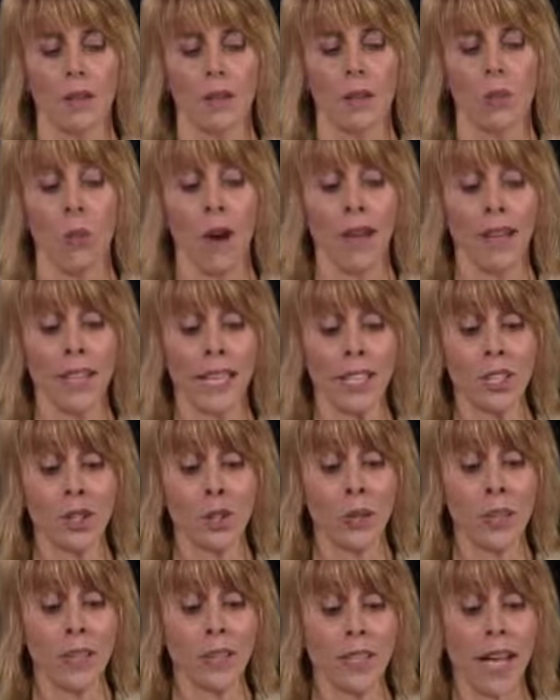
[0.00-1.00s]
While each
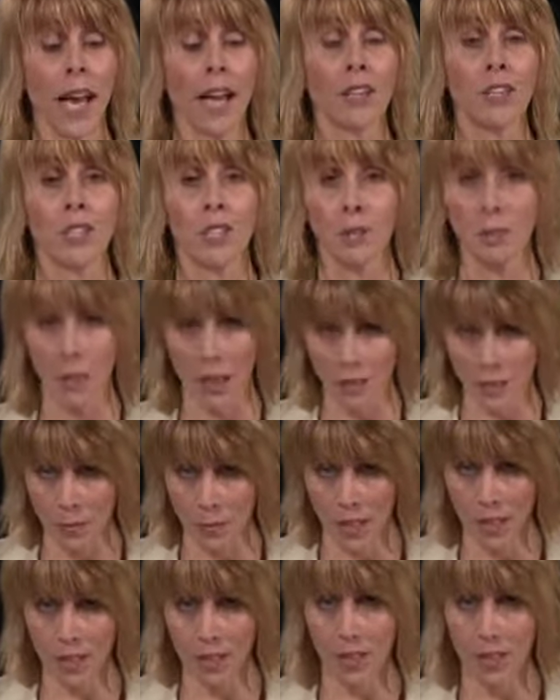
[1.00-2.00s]
transaction must
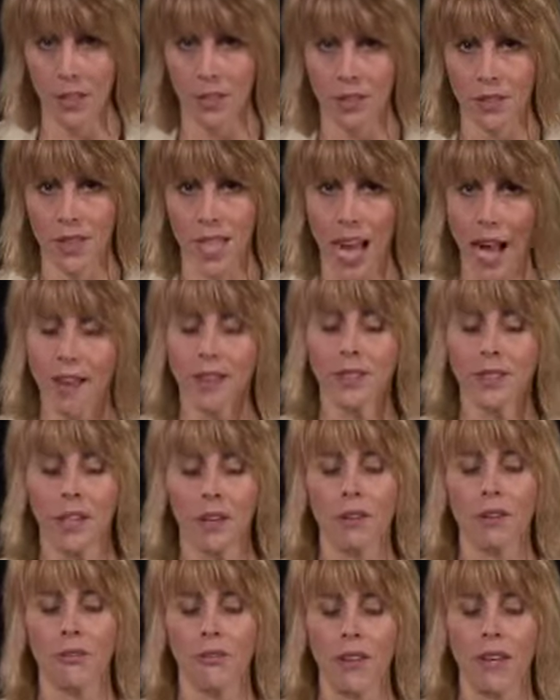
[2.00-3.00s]
meet the test
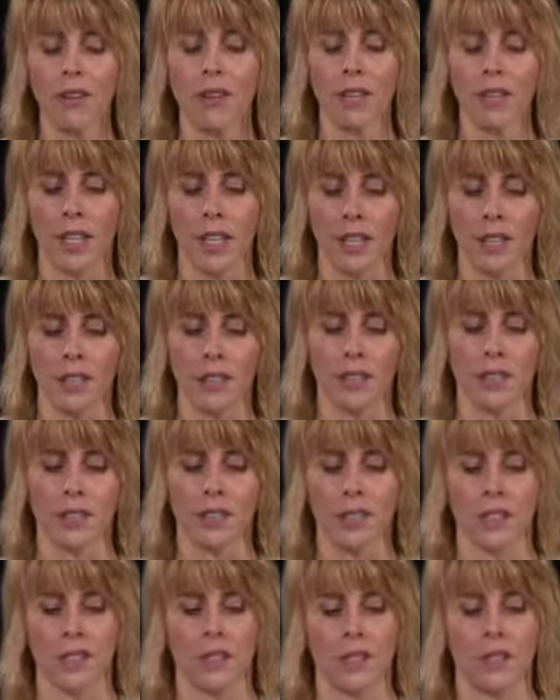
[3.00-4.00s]
of
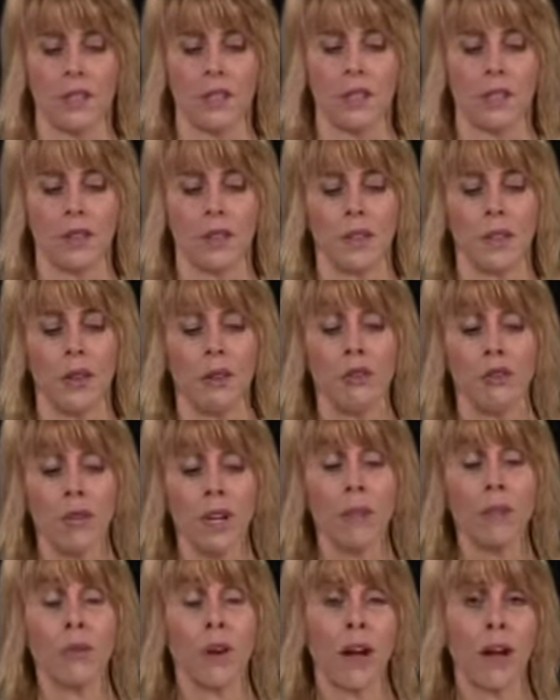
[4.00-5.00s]
fairness,
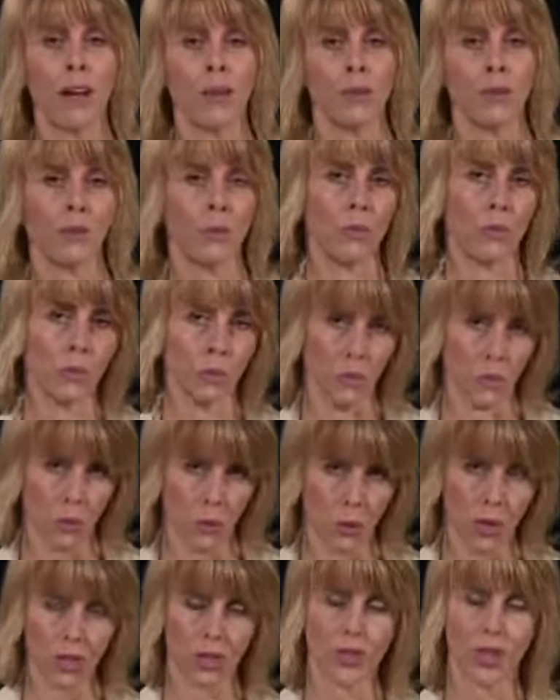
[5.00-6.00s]
FINRA,
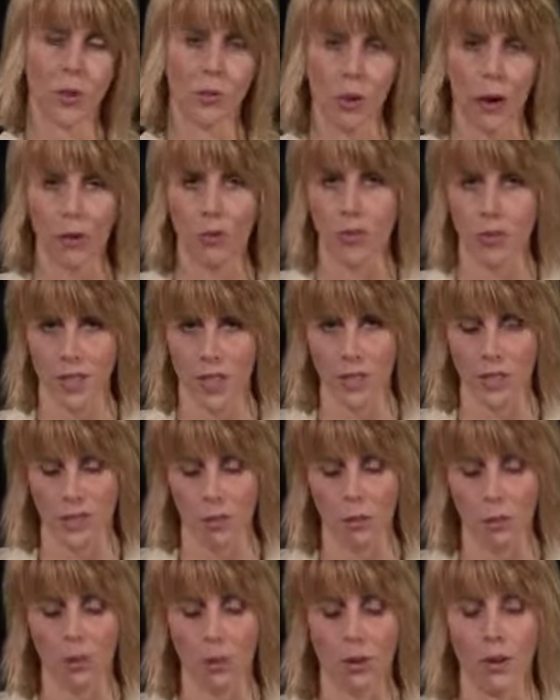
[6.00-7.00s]
which they'll reference as the
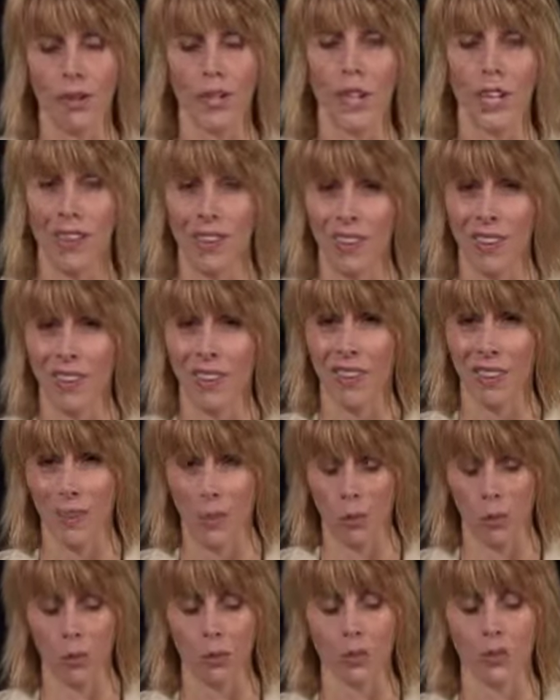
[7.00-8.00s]
board in the
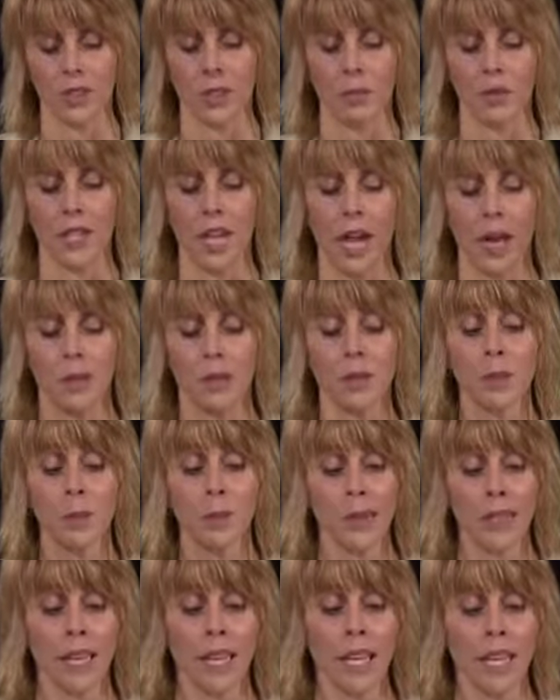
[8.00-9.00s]
rules sometimes,
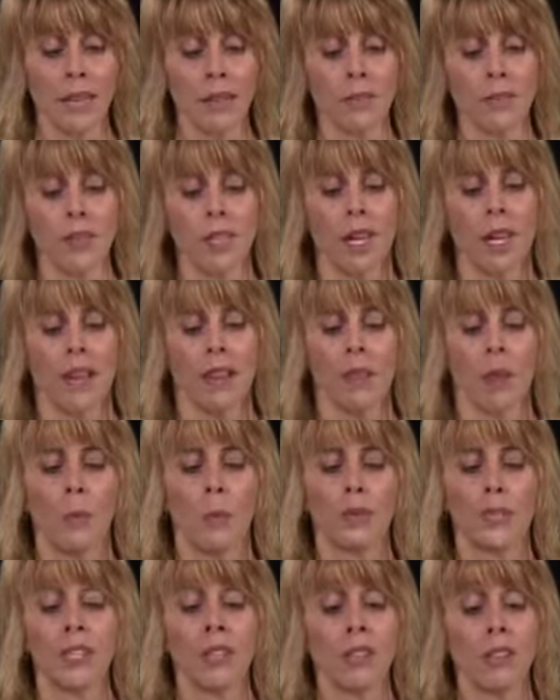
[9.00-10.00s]
believes that
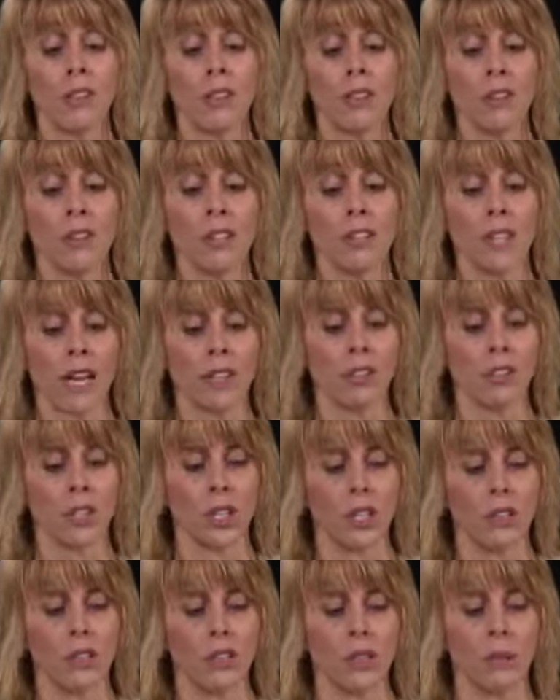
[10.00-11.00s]
particular
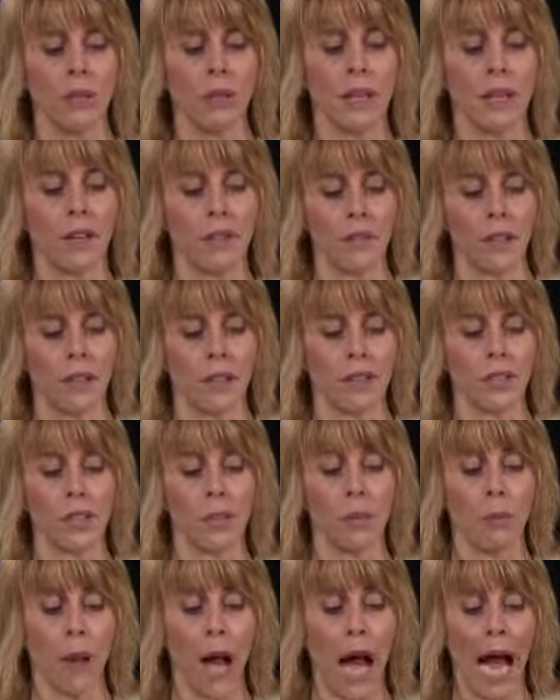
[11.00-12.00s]
attention should be given to
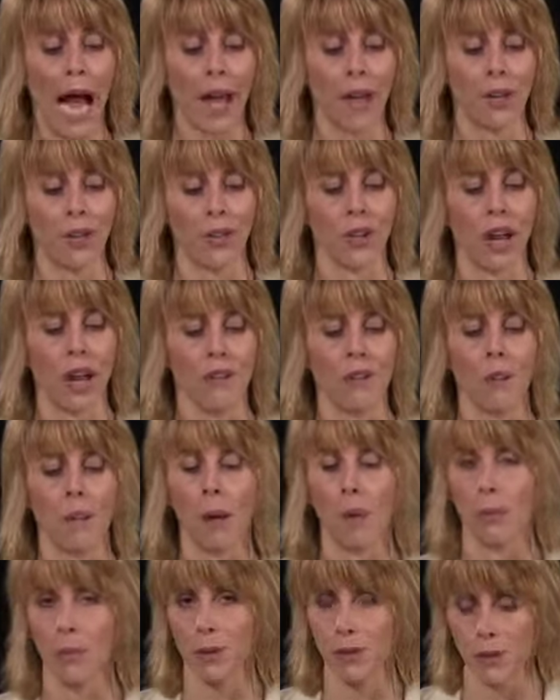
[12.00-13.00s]
the pattern of a
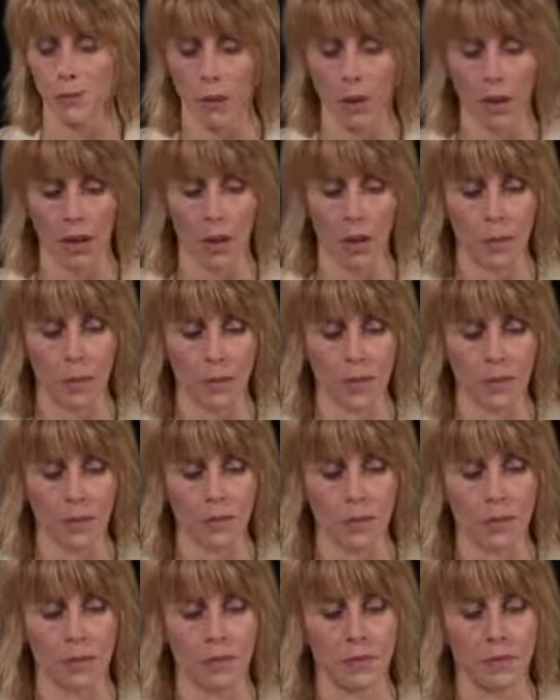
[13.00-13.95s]
member's markups.